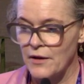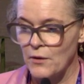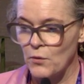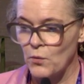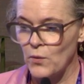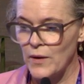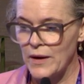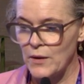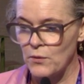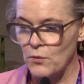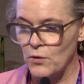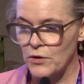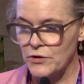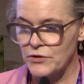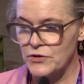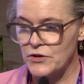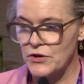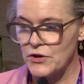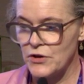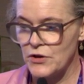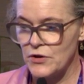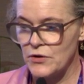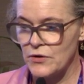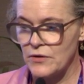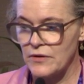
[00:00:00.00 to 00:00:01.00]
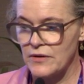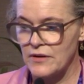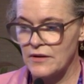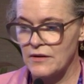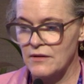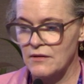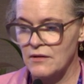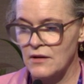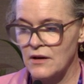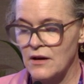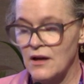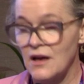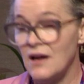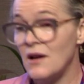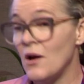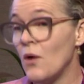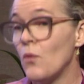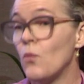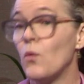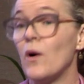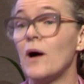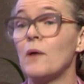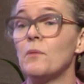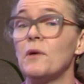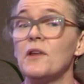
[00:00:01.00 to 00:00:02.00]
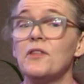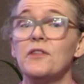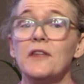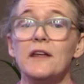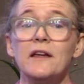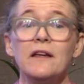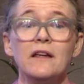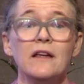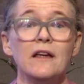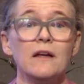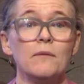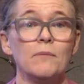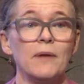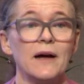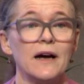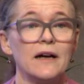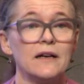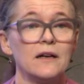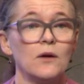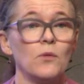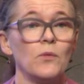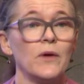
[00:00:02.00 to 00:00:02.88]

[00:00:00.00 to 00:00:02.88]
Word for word: we want to use. While we're thinking about it,